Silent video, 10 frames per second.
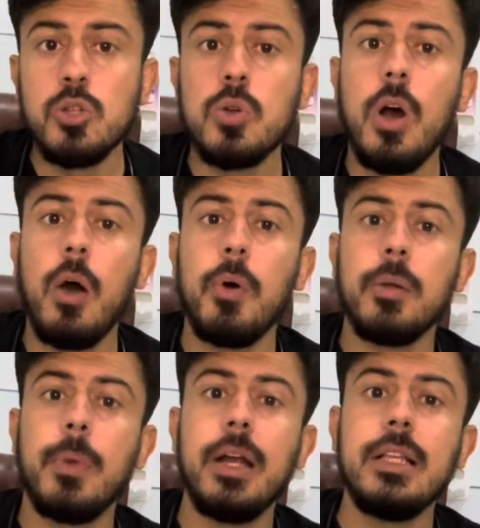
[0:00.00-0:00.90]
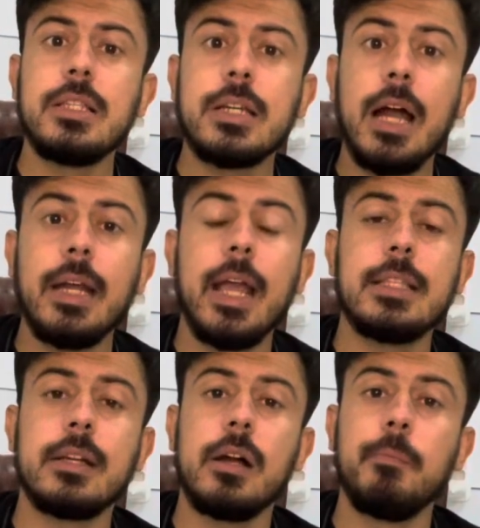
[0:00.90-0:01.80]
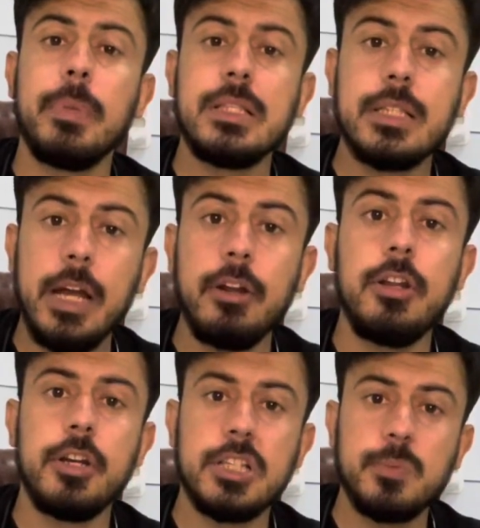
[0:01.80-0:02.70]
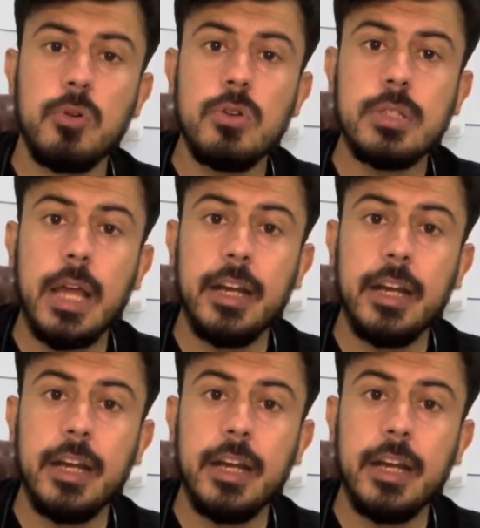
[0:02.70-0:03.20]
so our body starts as a compensatory response and